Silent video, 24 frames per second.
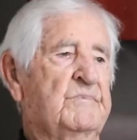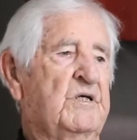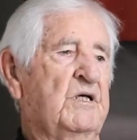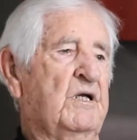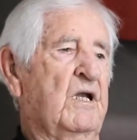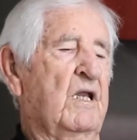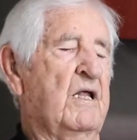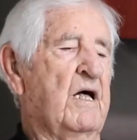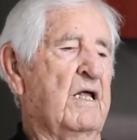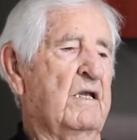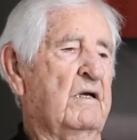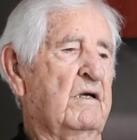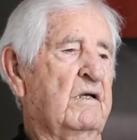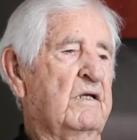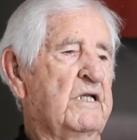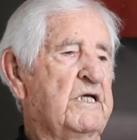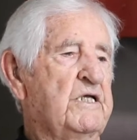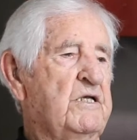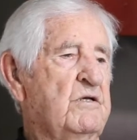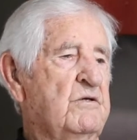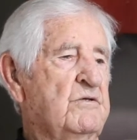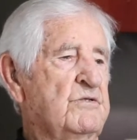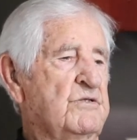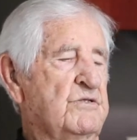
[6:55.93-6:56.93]
a lot of
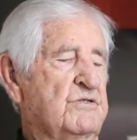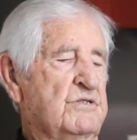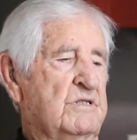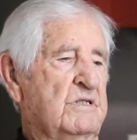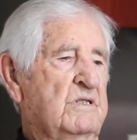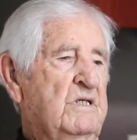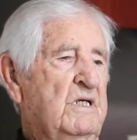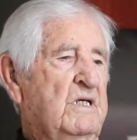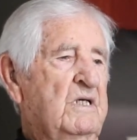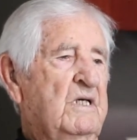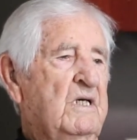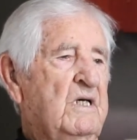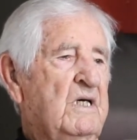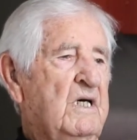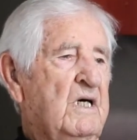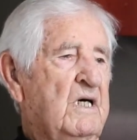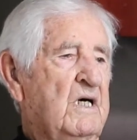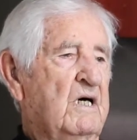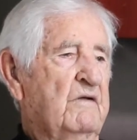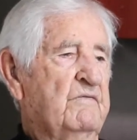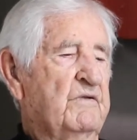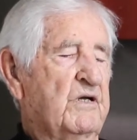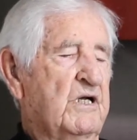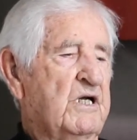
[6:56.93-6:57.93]
leaders
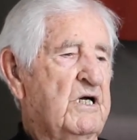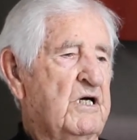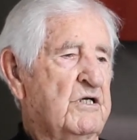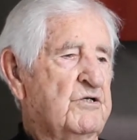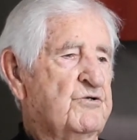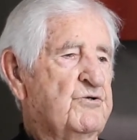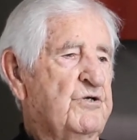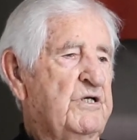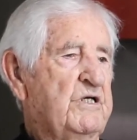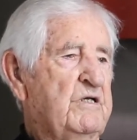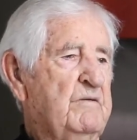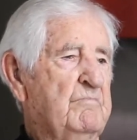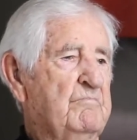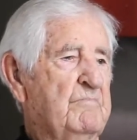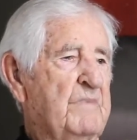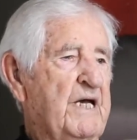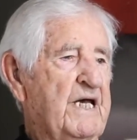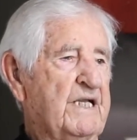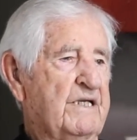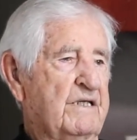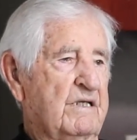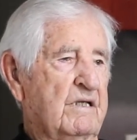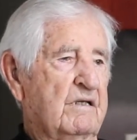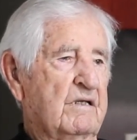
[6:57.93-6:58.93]
of the country
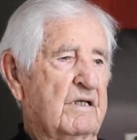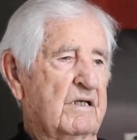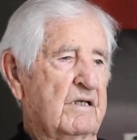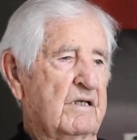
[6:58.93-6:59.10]
met